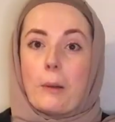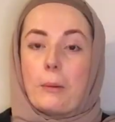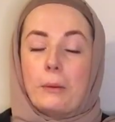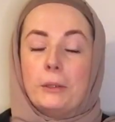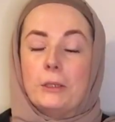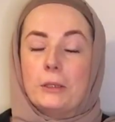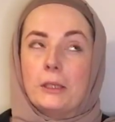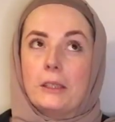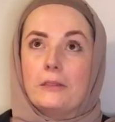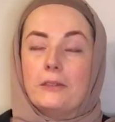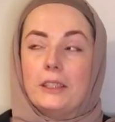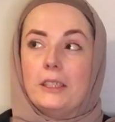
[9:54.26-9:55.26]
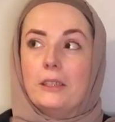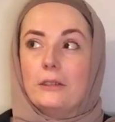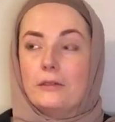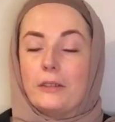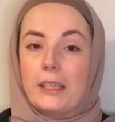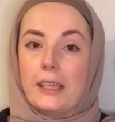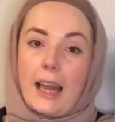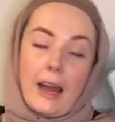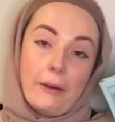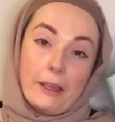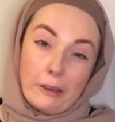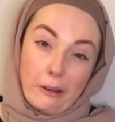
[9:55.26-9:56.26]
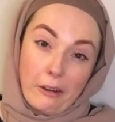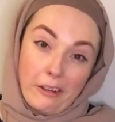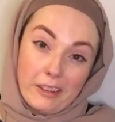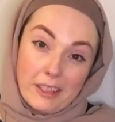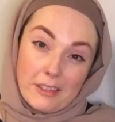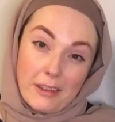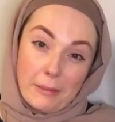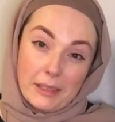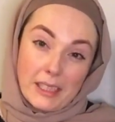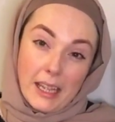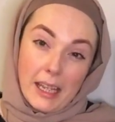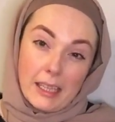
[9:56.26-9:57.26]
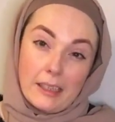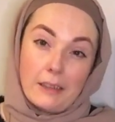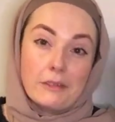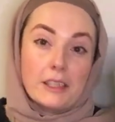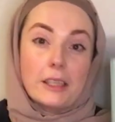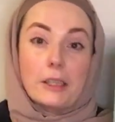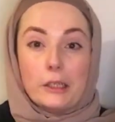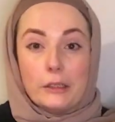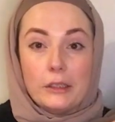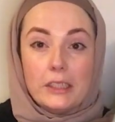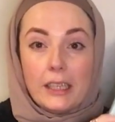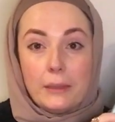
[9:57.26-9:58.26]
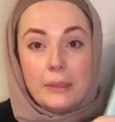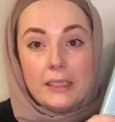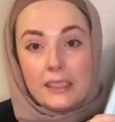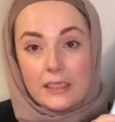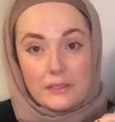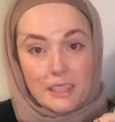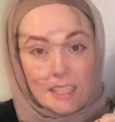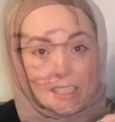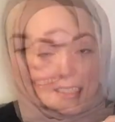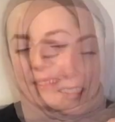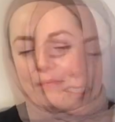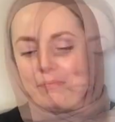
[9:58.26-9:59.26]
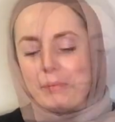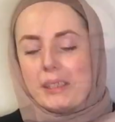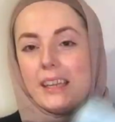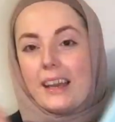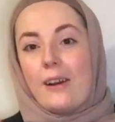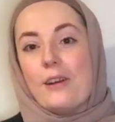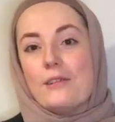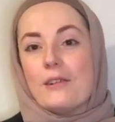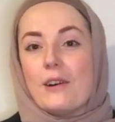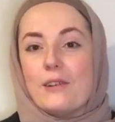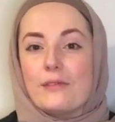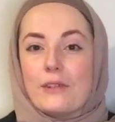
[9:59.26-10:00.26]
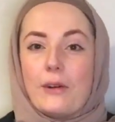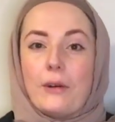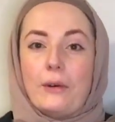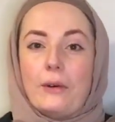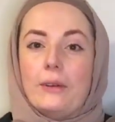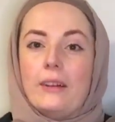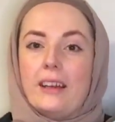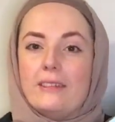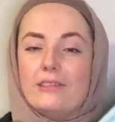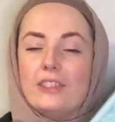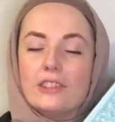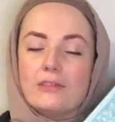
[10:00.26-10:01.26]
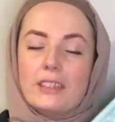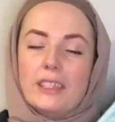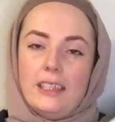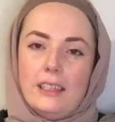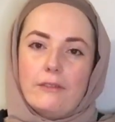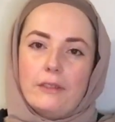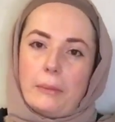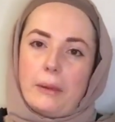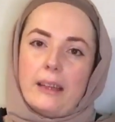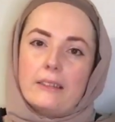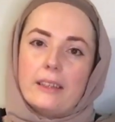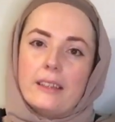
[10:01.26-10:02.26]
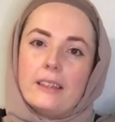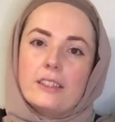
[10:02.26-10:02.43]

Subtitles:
I'll probably do another video of like how I got on this Ramadan and obviously include elements of this. But yeah, overall, I just really love the planner.